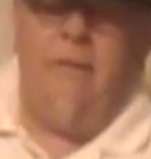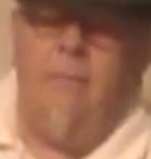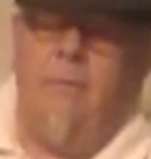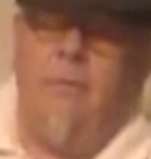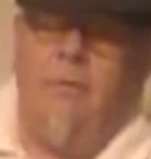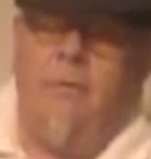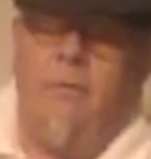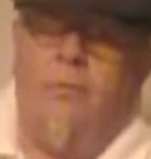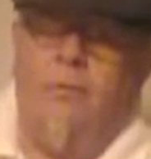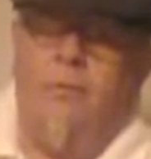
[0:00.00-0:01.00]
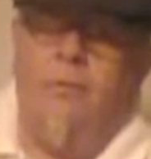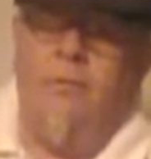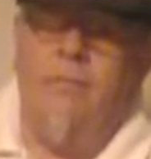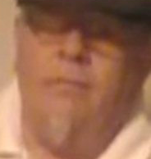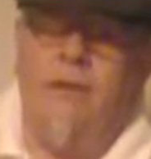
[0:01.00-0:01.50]
that bar chord
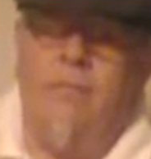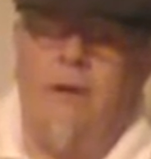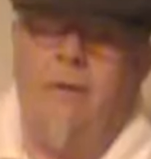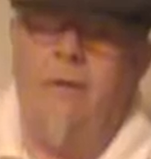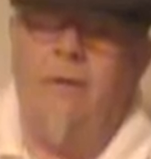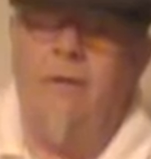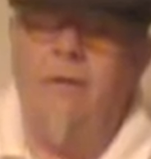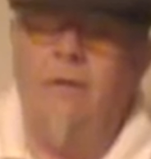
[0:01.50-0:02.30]
for that minor.